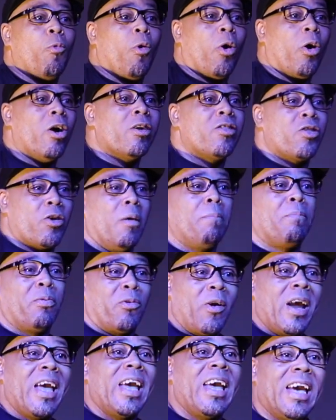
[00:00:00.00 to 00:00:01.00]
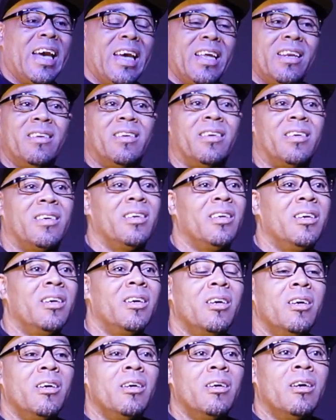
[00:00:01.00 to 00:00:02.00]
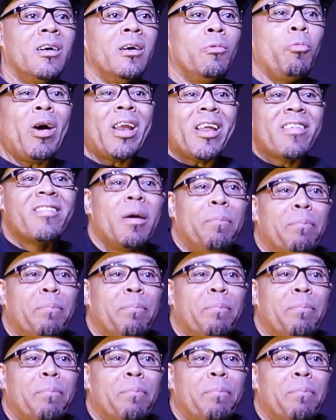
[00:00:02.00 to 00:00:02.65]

the world your brand. What is